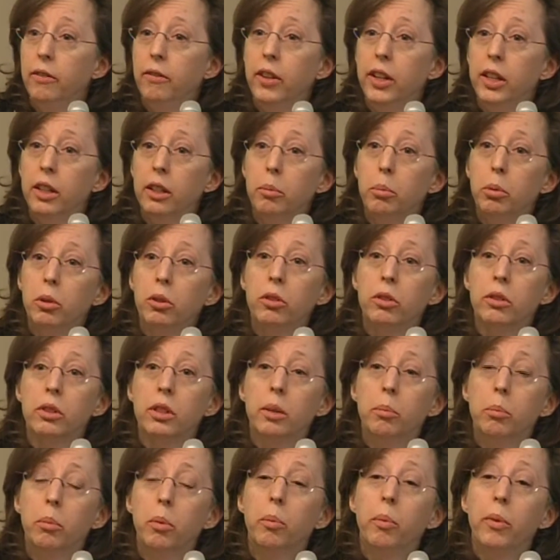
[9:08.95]
available to
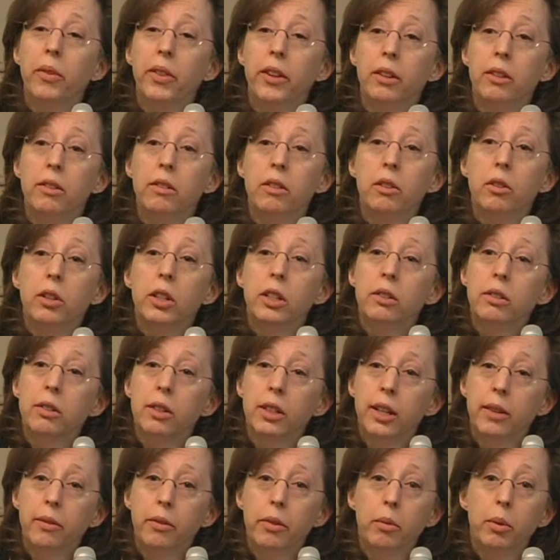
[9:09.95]
someone with a
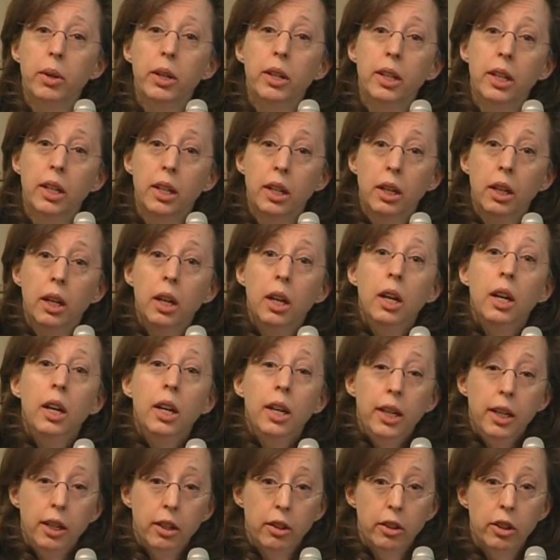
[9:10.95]
serious life-threatening
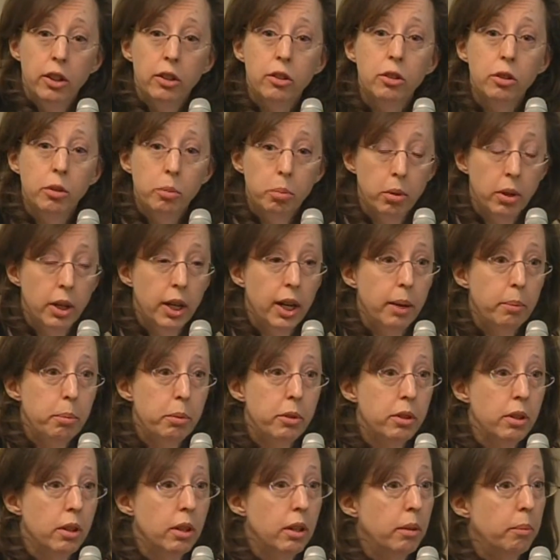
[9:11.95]
illness who
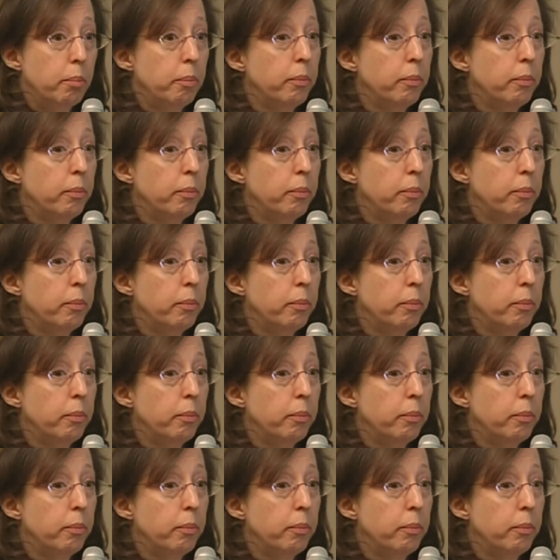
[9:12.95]
perhaps